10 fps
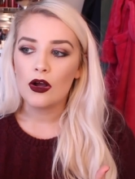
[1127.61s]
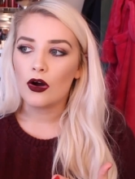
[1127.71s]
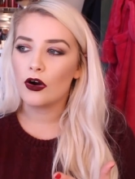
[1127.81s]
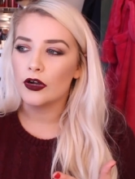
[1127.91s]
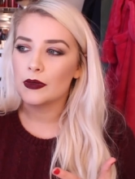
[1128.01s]

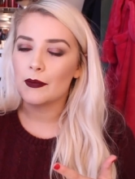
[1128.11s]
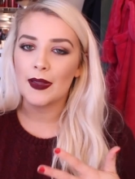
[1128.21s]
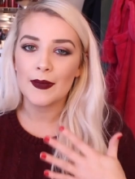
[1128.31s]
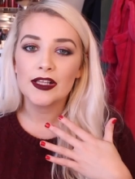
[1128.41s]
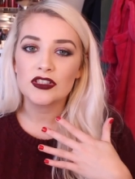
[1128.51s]
on
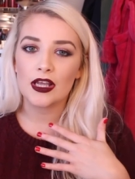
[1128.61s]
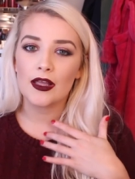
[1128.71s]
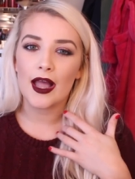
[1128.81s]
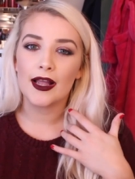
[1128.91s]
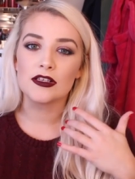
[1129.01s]
my
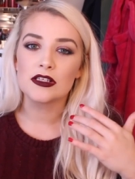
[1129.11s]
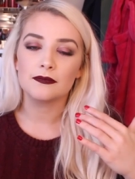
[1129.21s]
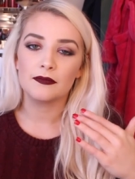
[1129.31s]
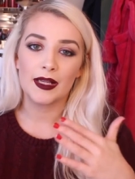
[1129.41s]
manager and